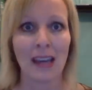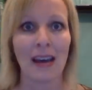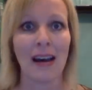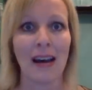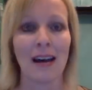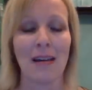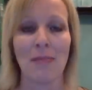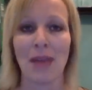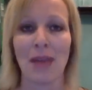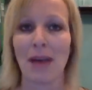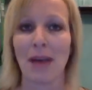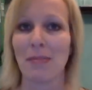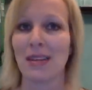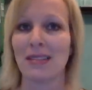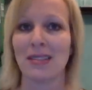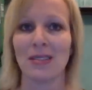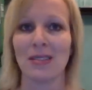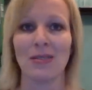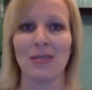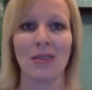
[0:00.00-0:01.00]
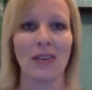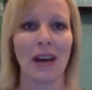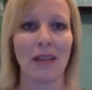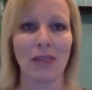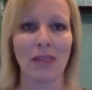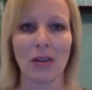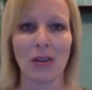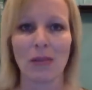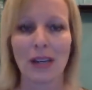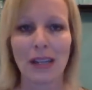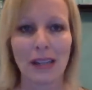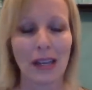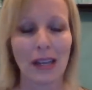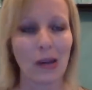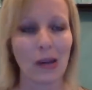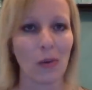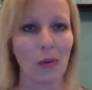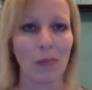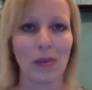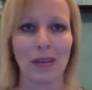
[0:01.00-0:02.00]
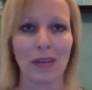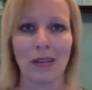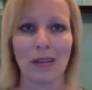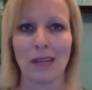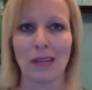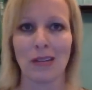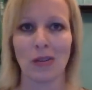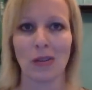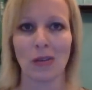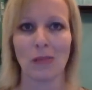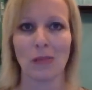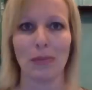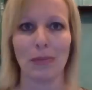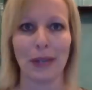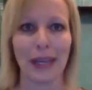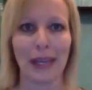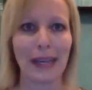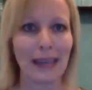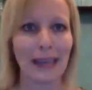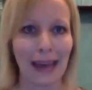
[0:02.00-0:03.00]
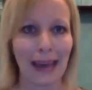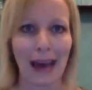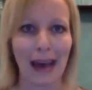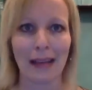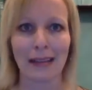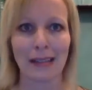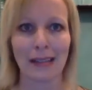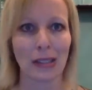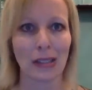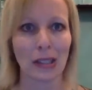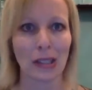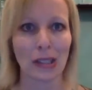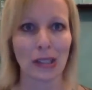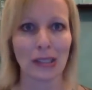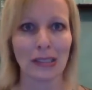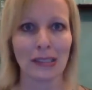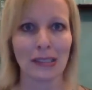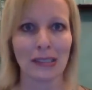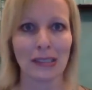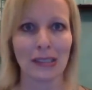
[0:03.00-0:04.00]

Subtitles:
That means you don't ever want to like open your blank calendar,